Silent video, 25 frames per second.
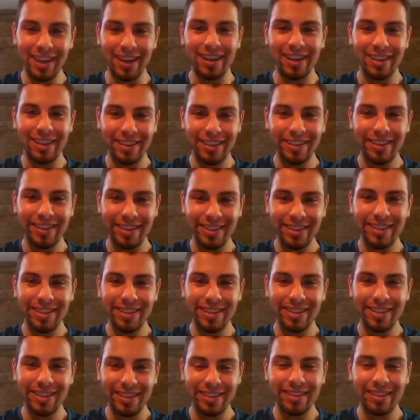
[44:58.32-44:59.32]
fun like
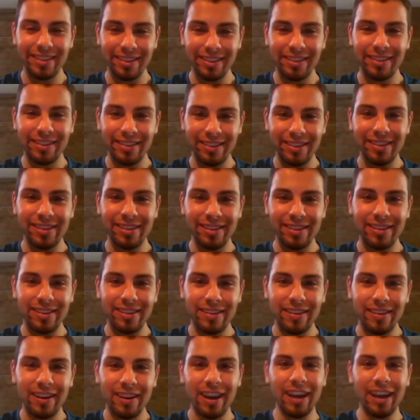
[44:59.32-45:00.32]
what the fuck is just
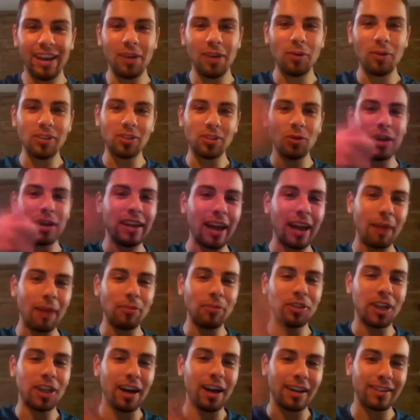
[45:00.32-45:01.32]
a five minutes? he was doing
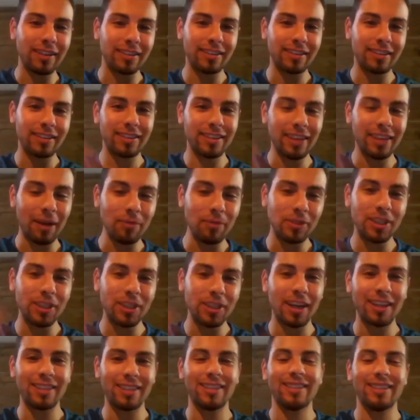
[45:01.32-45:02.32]
nunchucks
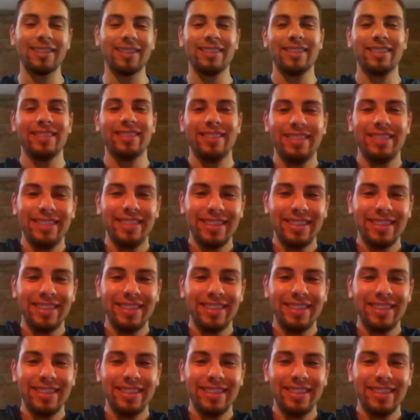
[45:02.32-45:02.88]
nunchucks yeah